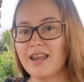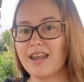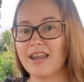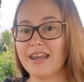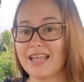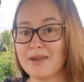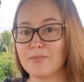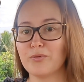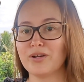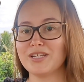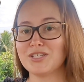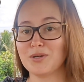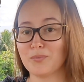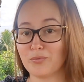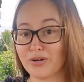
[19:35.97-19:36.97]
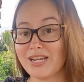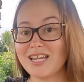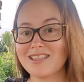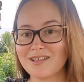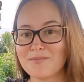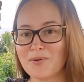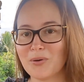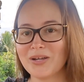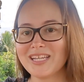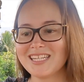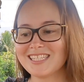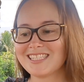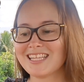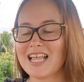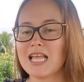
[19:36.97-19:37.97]
labouring to breathe at
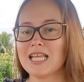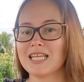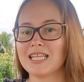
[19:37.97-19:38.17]
points,